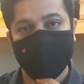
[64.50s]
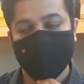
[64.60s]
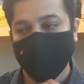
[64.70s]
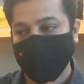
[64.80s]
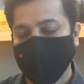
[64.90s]

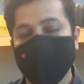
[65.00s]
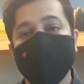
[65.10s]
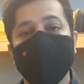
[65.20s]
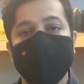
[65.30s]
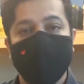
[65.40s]
in
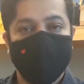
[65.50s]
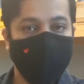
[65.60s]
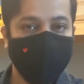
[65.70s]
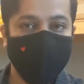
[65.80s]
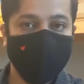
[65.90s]

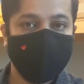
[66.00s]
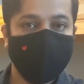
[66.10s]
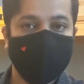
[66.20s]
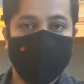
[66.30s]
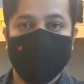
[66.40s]

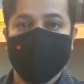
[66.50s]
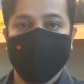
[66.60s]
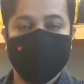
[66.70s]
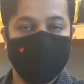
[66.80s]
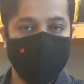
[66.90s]
environmental and
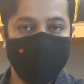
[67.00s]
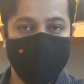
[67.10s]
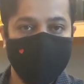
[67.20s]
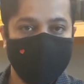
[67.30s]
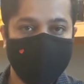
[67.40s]
geotechnical
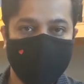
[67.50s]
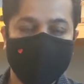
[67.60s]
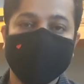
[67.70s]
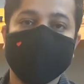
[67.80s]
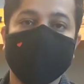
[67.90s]
industry.
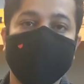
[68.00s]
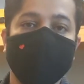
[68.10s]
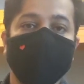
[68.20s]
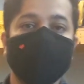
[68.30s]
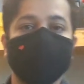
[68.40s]

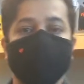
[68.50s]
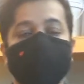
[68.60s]
So if you